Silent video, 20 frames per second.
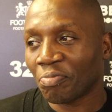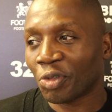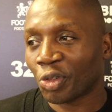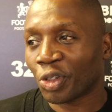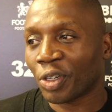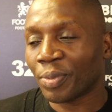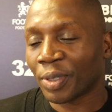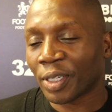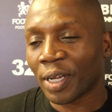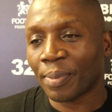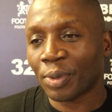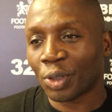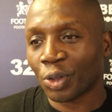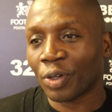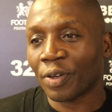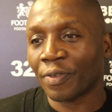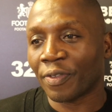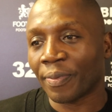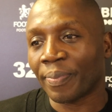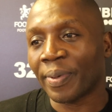dreams come
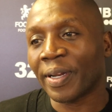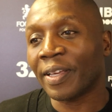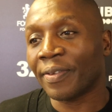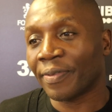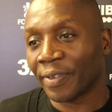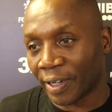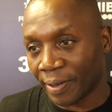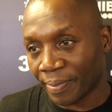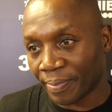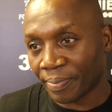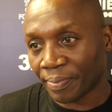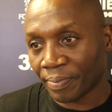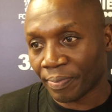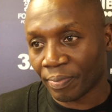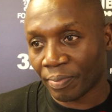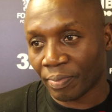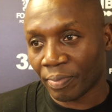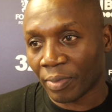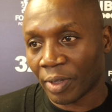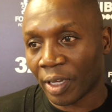true if you believe in them,
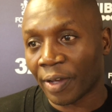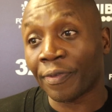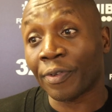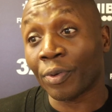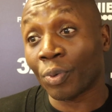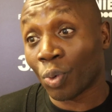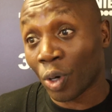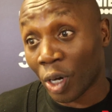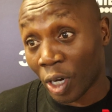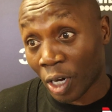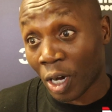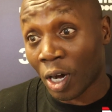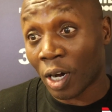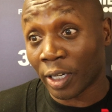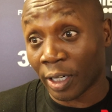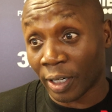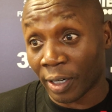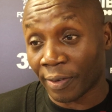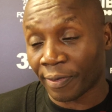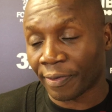if you work
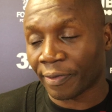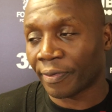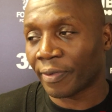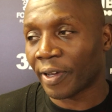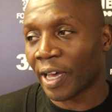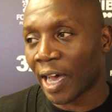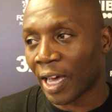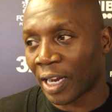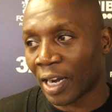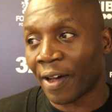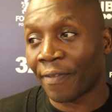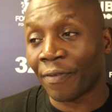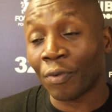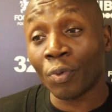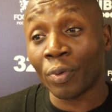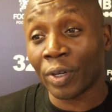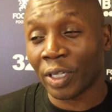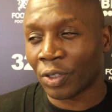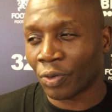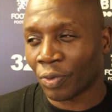hard enough. And I've
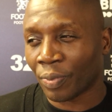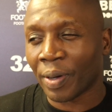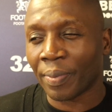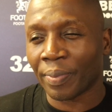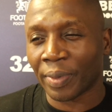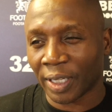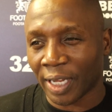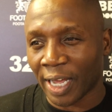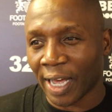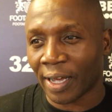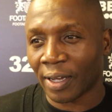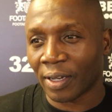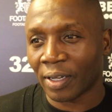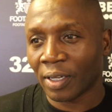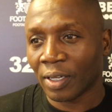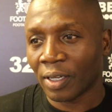always remembered that.